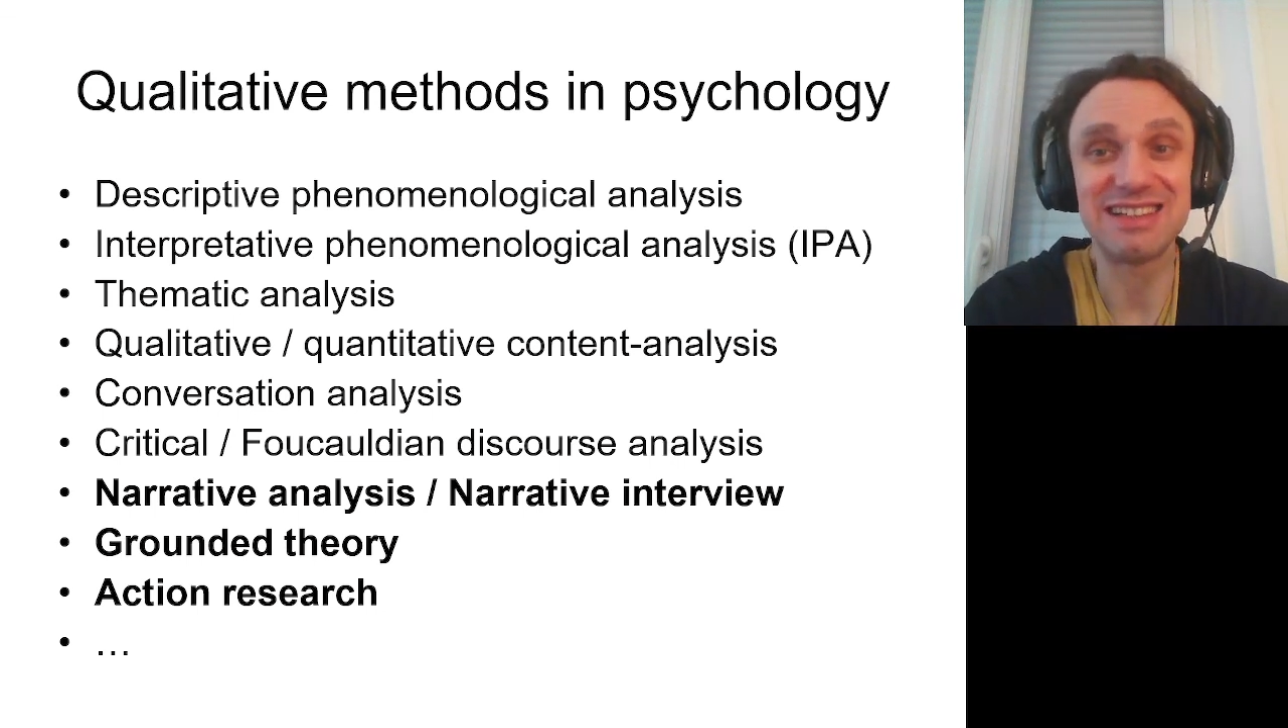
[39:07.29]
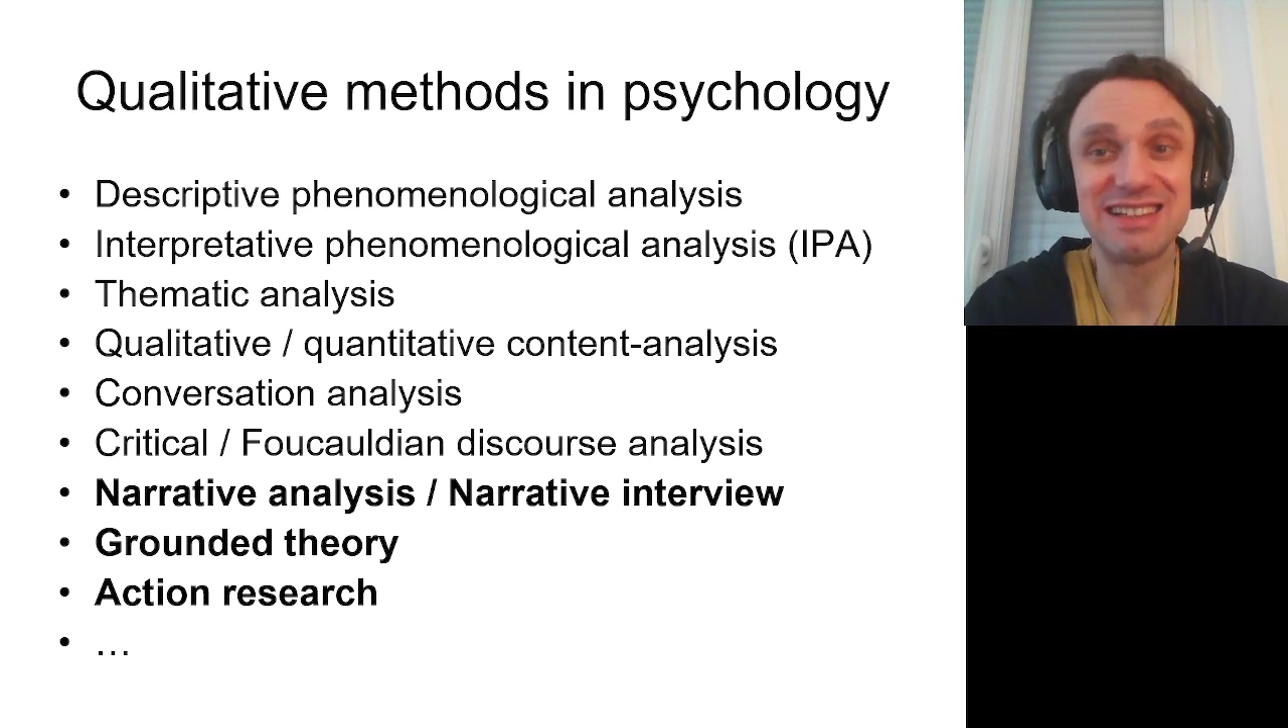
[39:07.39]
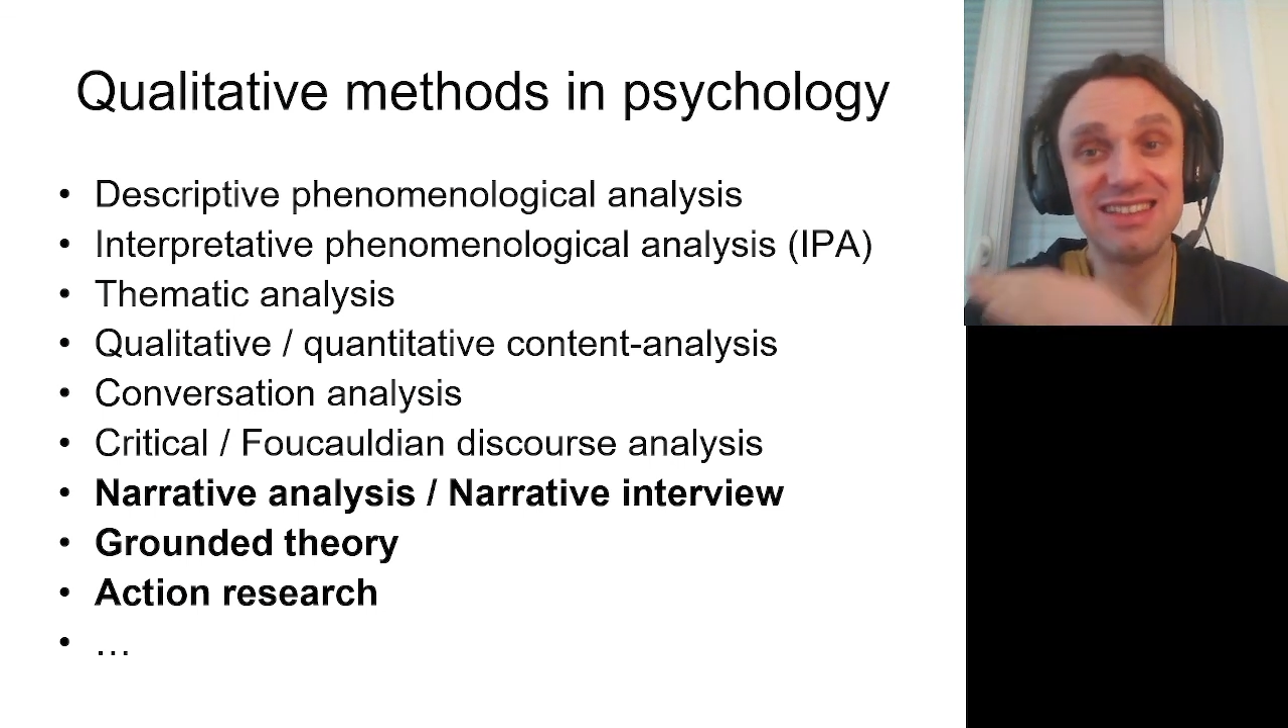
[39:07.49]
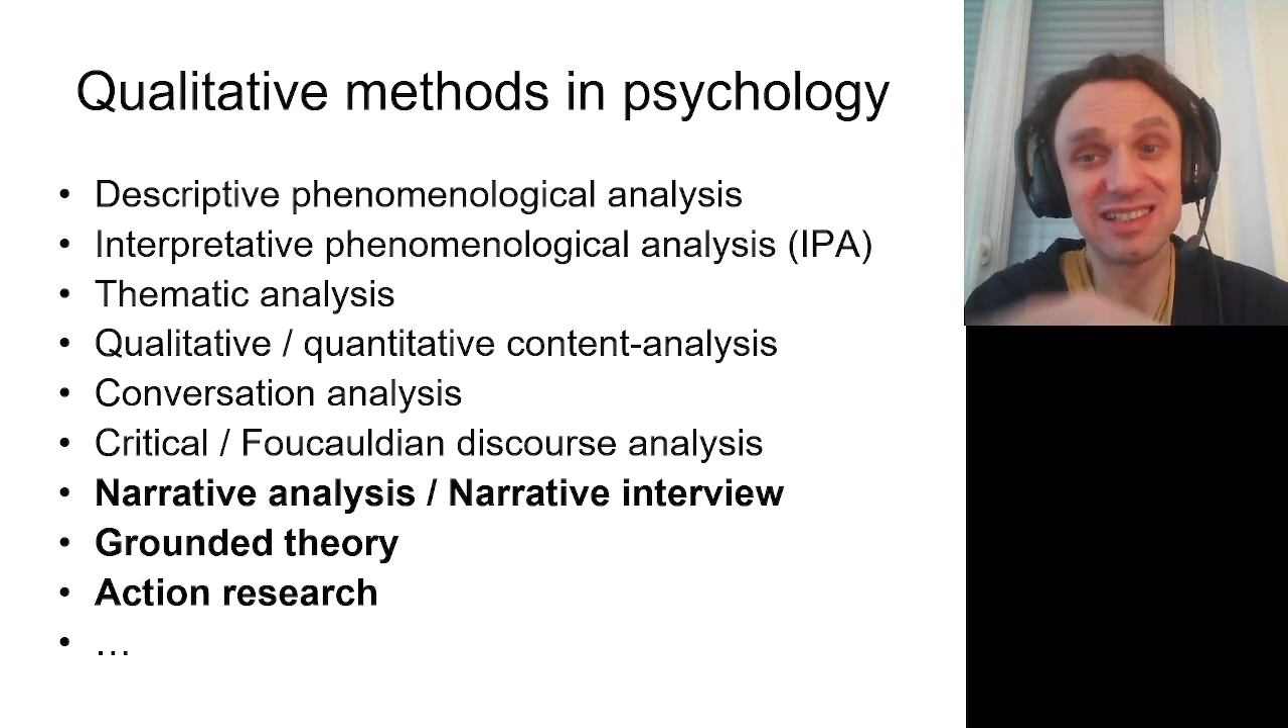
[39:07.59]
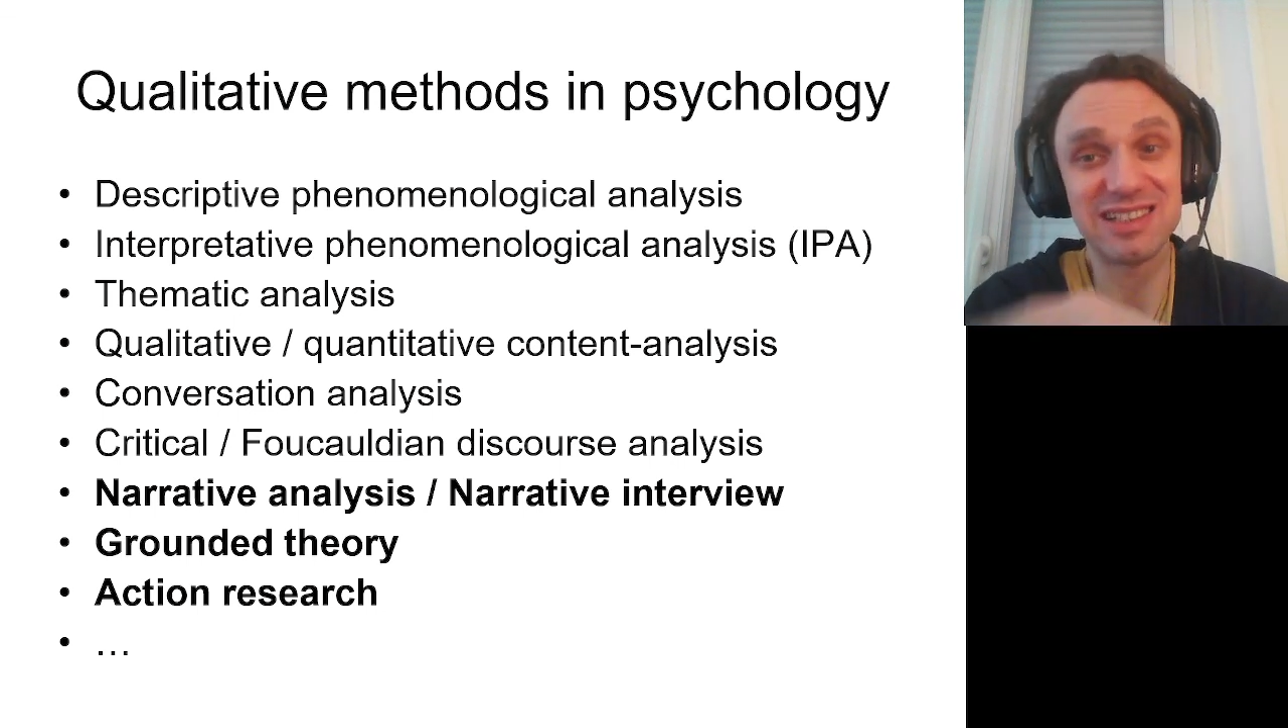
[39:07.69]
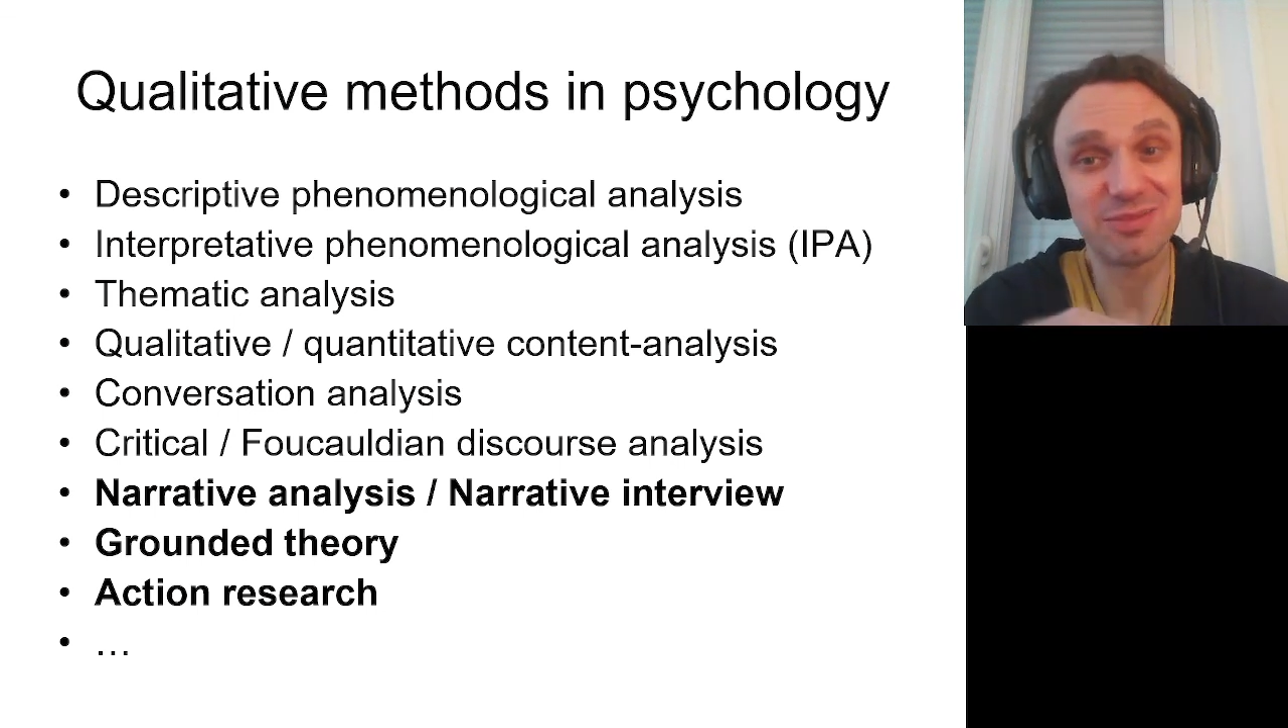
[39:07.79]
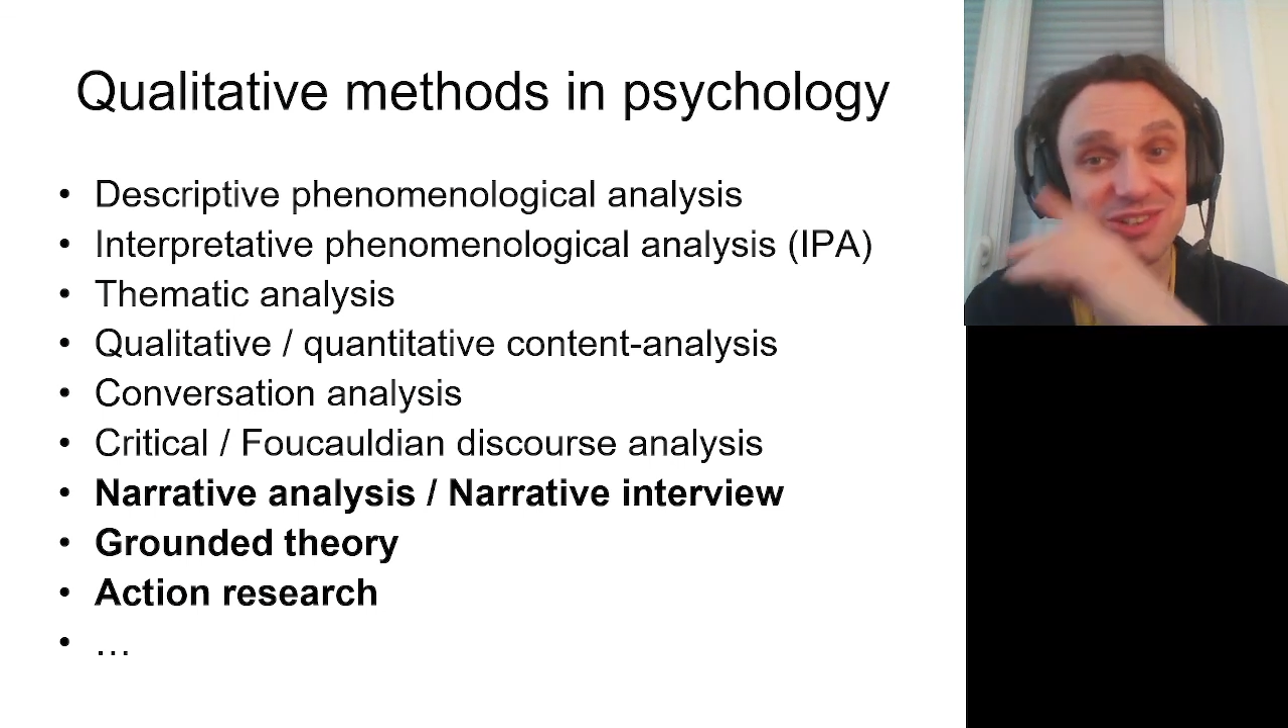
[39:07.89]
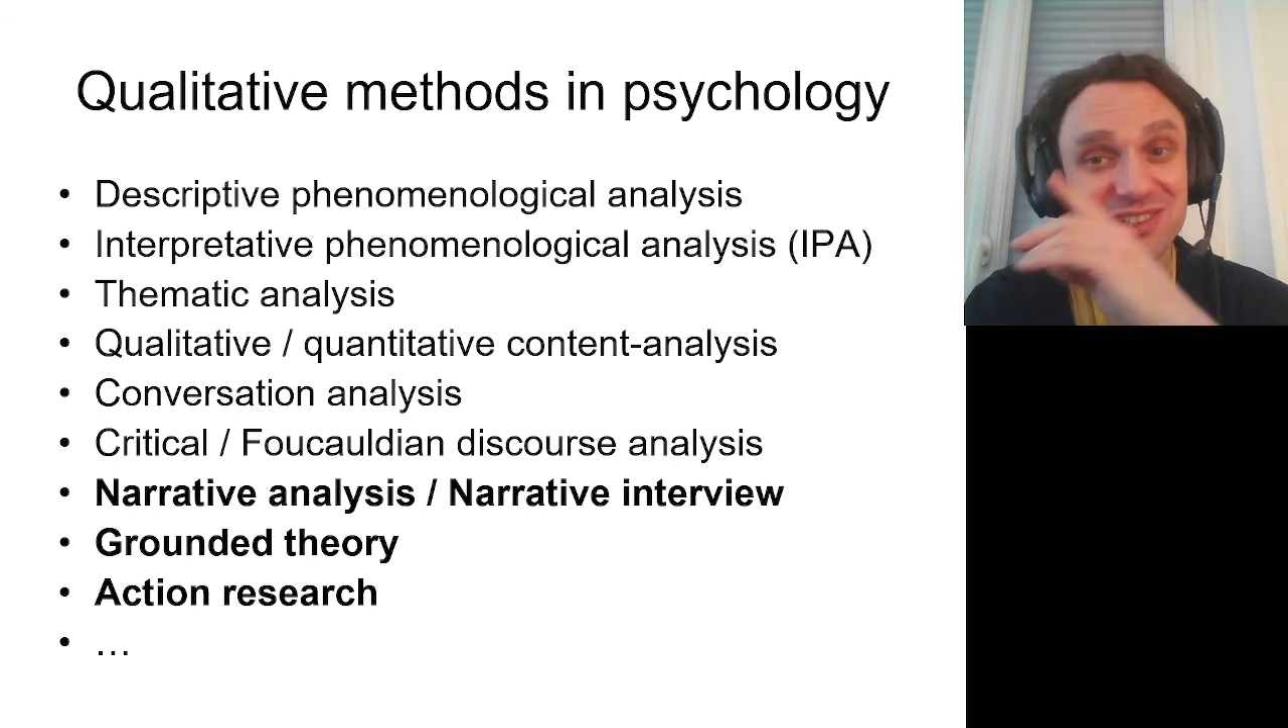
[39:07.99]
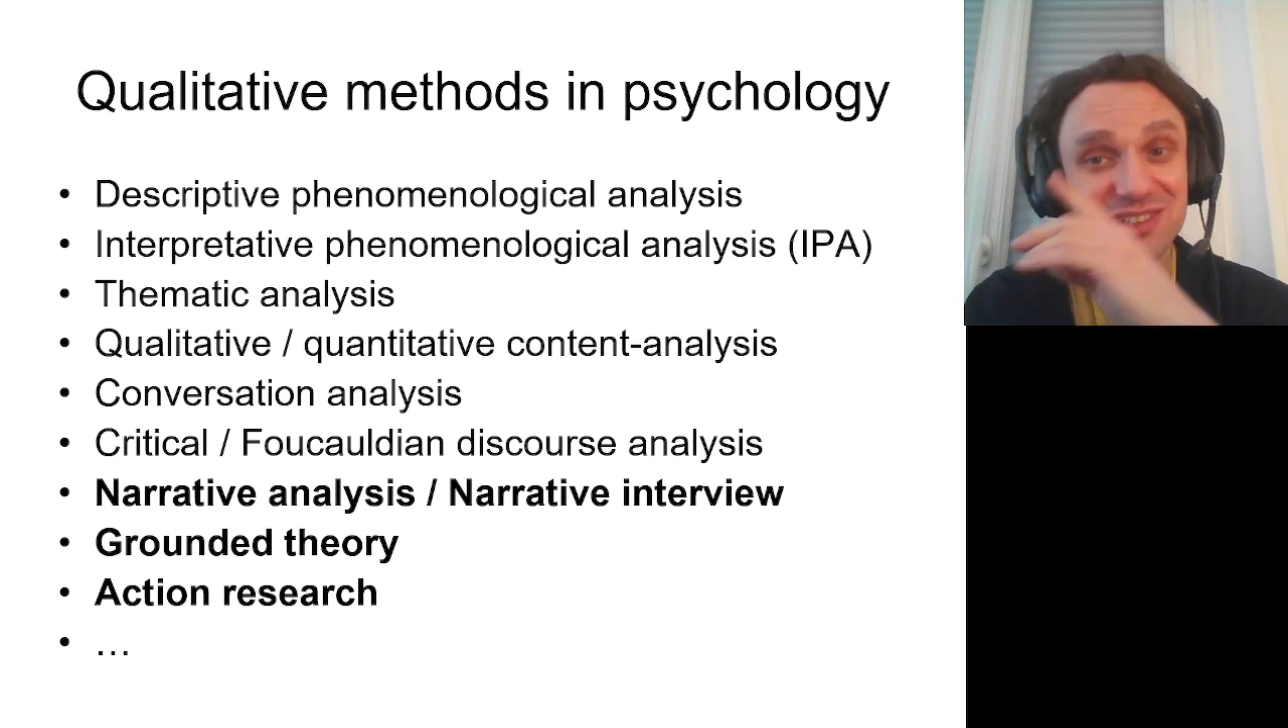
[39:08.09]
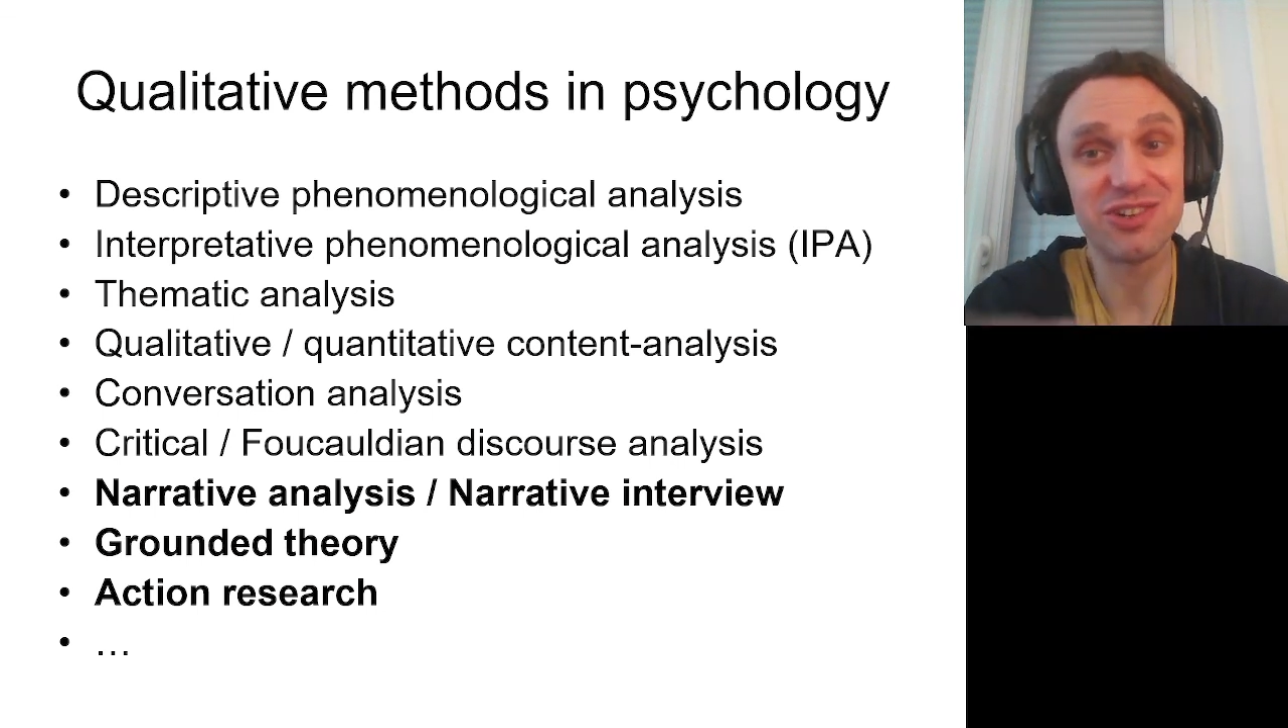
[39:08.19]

in this process,